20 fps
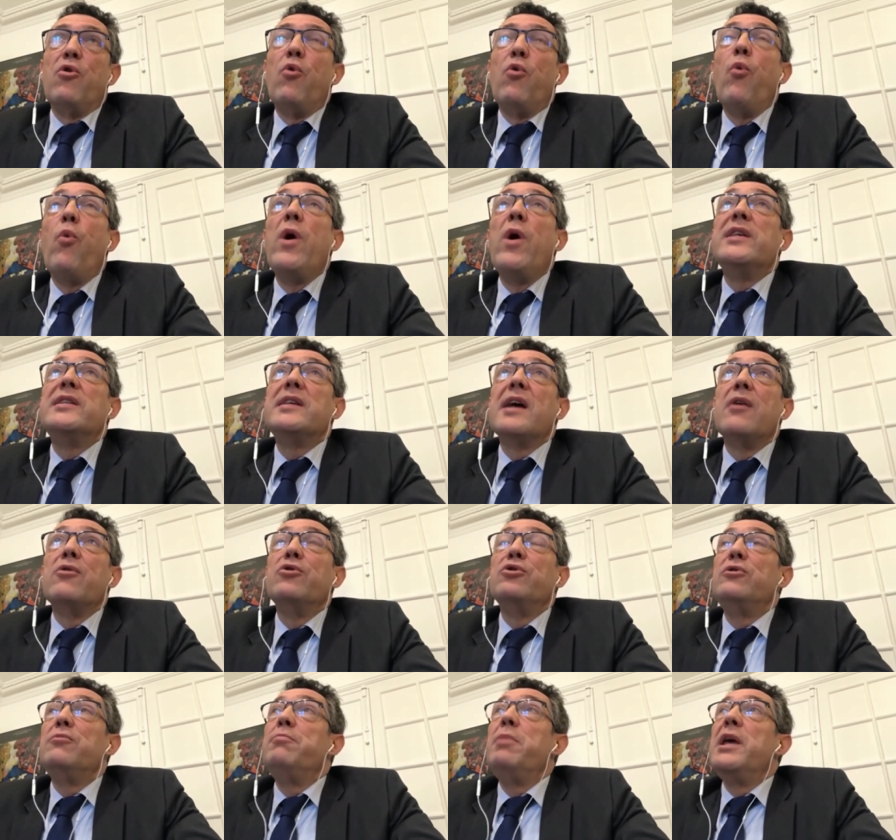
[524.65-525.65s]

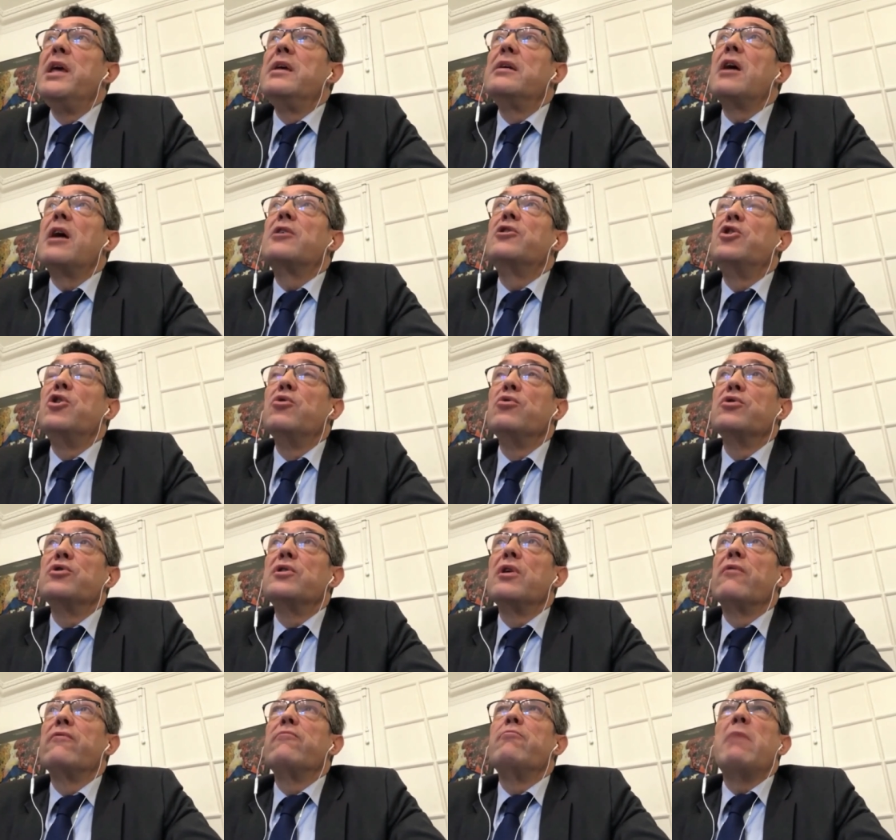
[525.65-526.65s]
without being
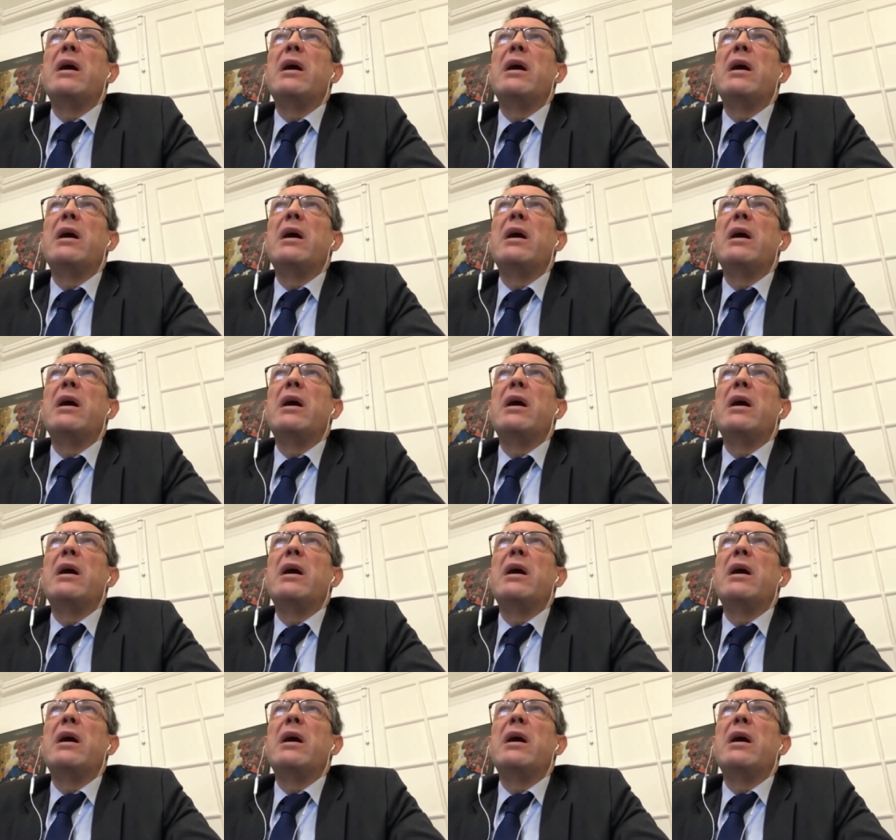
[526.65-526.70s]
accused of